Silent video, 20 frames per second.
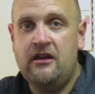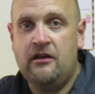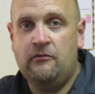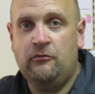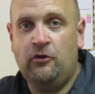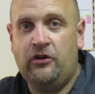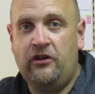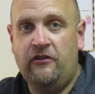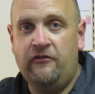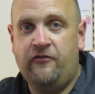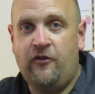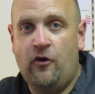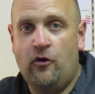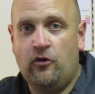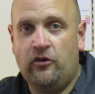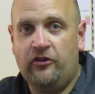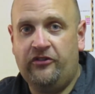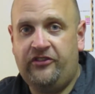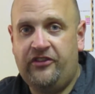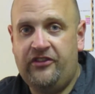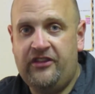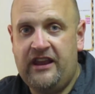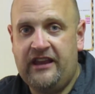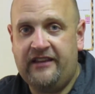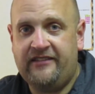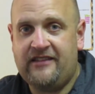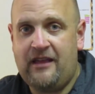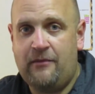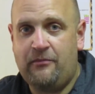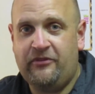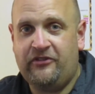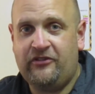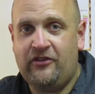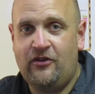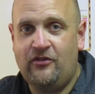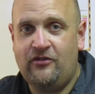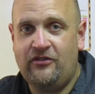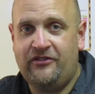Looking forward to the next episode.